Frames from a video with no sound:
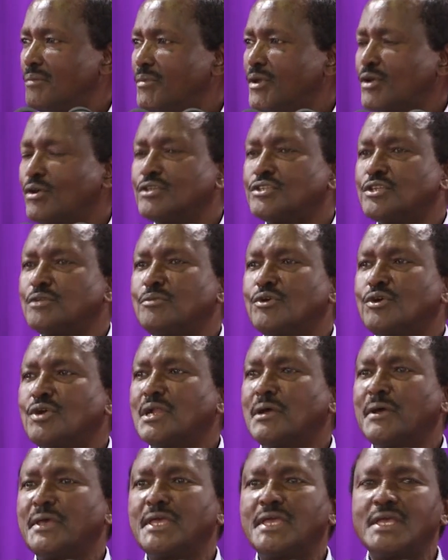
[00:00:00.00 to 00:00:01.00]
Because
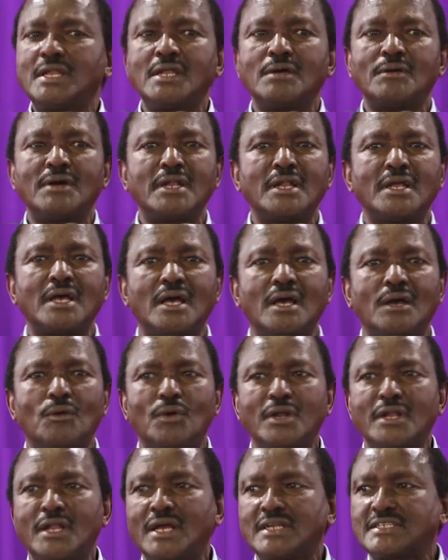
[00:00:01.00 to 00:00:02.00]
nimeona wengine
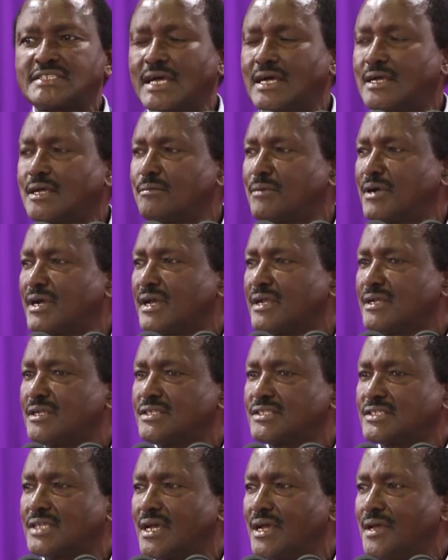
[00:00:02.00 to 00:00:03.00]
wana attack
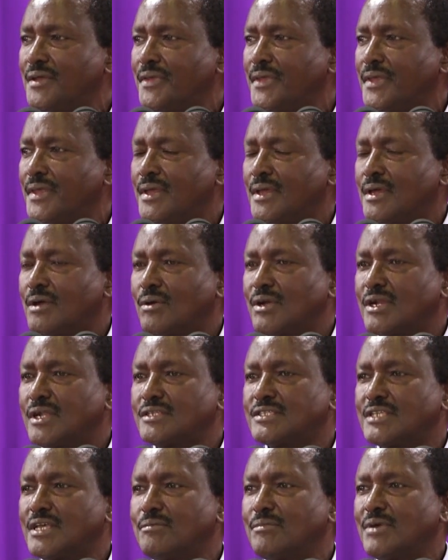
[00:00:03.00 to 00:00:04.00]
makanisa,
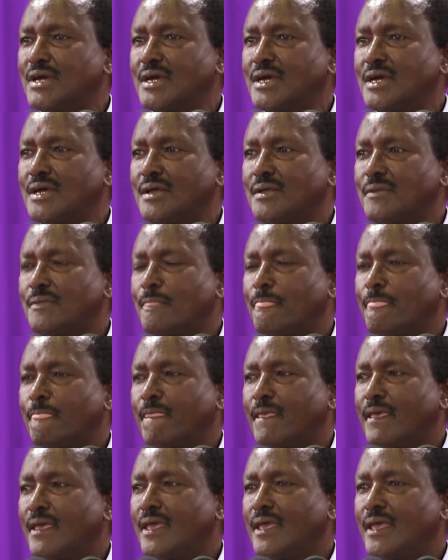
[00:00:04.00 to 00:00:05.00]
wanasema
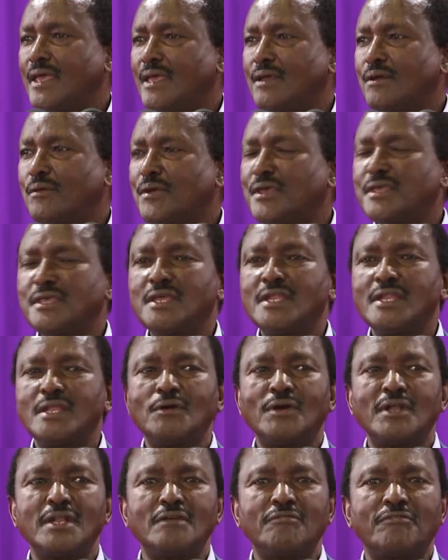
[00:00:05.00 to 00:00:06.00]

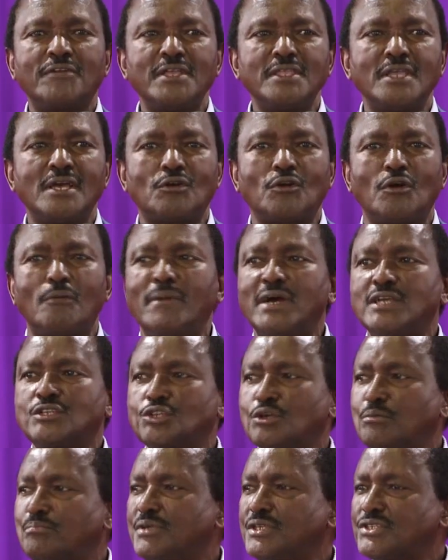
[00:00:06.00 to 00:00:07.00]
wengine wanafanya
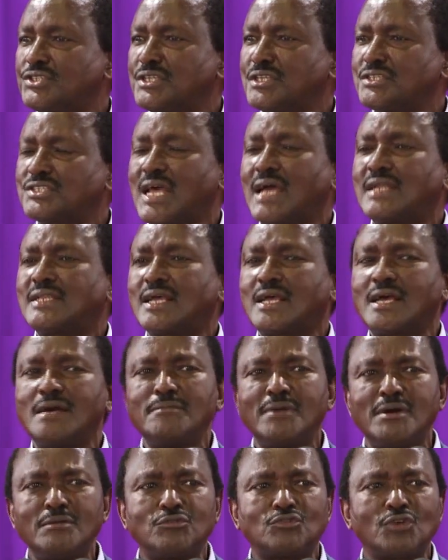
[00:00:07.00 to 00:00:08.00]
commercial business. Hata
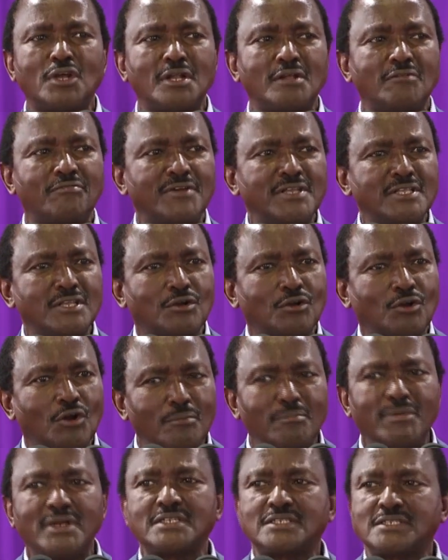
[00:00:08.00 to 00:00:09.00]
kama mtu anafanya
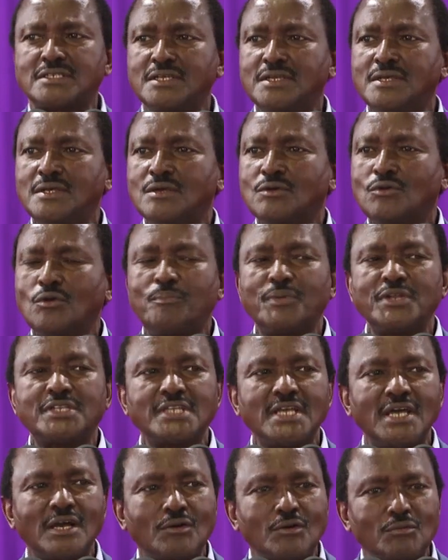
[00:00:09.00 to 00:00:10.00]
commerce
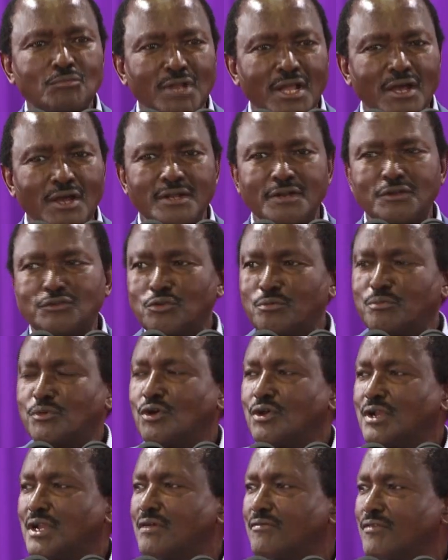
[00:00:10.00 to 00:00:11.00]
kupitia, na
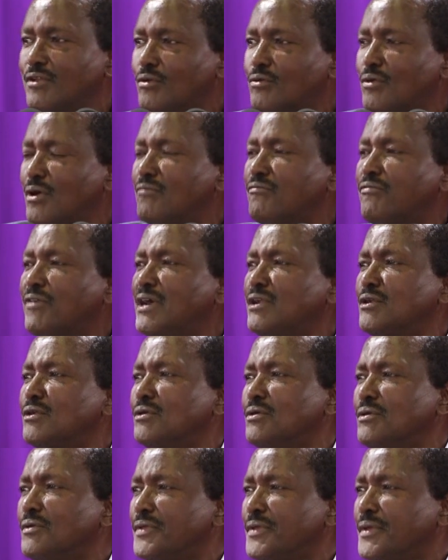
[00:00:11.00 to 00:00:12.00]
tumeona vio kwa
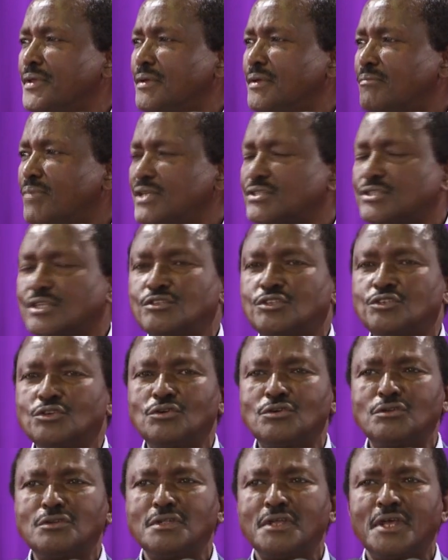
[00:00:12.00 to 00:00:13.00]
mfano Pastor
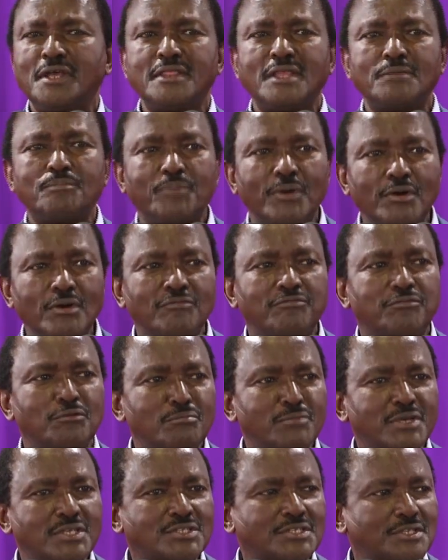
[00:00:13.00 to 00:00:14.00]
John and the
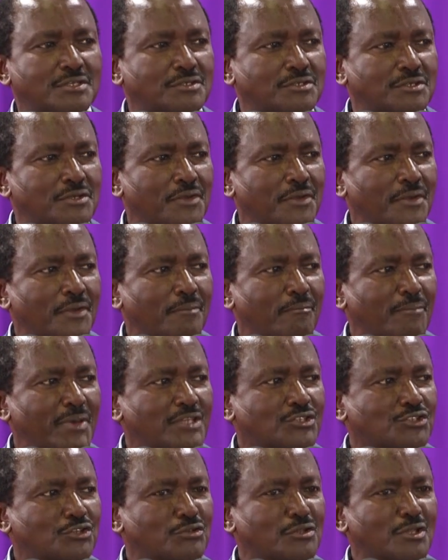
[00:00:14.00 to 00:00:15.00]
powerful message
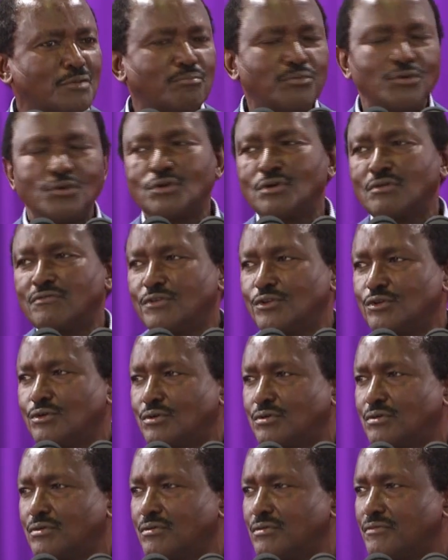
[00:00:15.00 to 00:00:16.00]
based on the book of
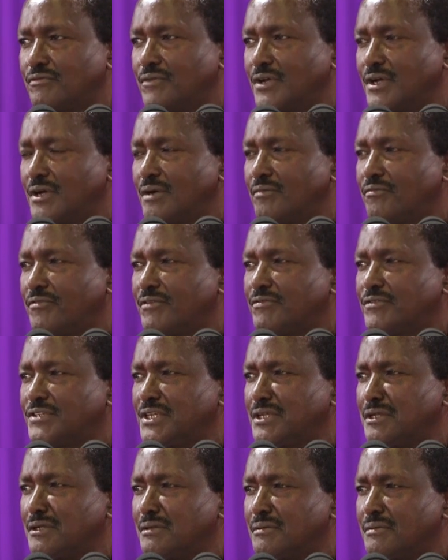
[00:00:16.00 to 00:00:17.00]
Luke
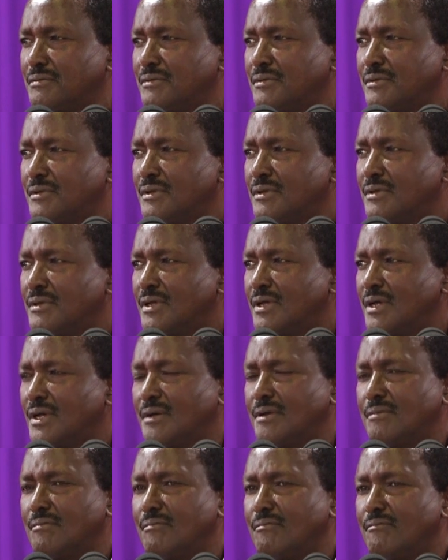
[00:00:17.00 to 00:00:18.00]
15.
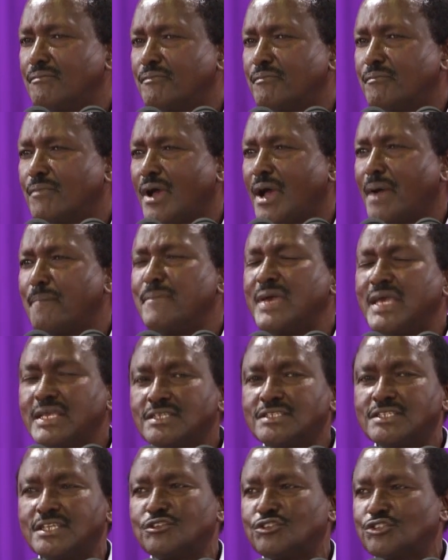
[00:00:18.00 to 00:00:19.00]

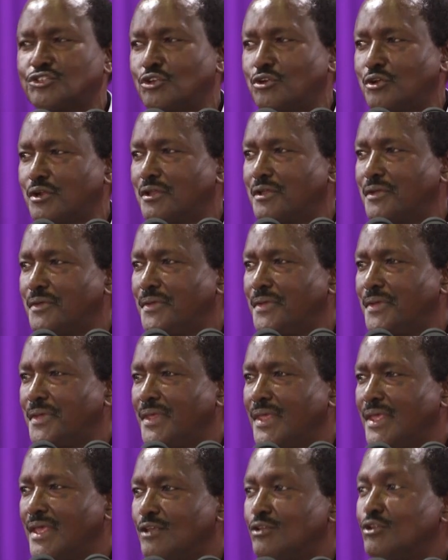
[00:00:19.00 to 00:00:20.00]
Amazing story.
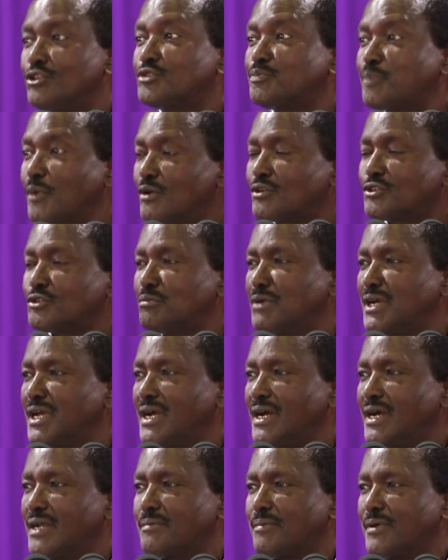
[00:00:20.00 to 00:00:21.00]
You spoke to
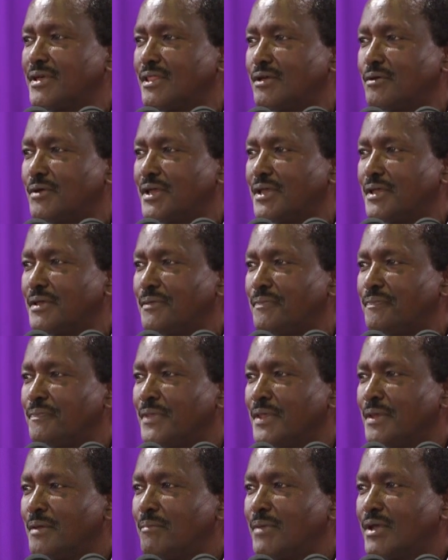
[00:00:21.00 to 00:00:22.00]
my heart, by the way.
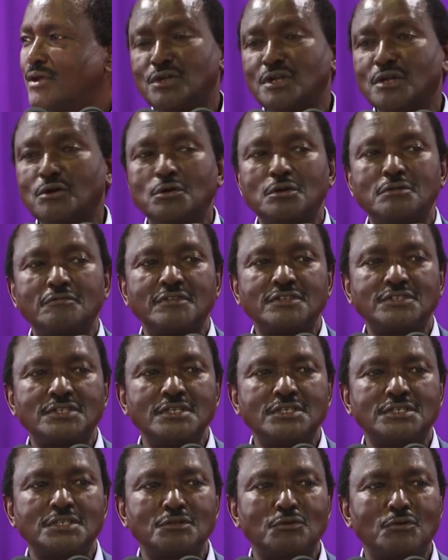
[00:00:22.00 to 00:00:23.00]
Because
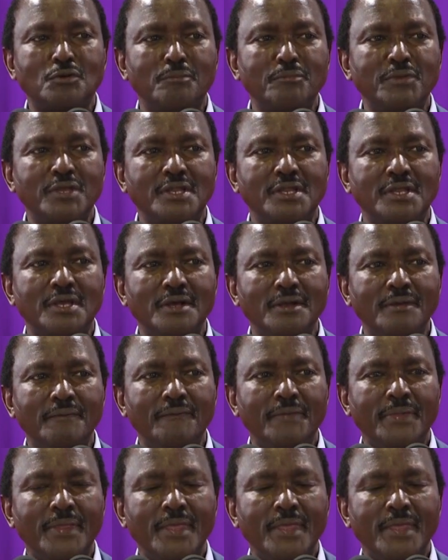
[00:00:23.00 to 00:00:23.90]
conversation kwa media,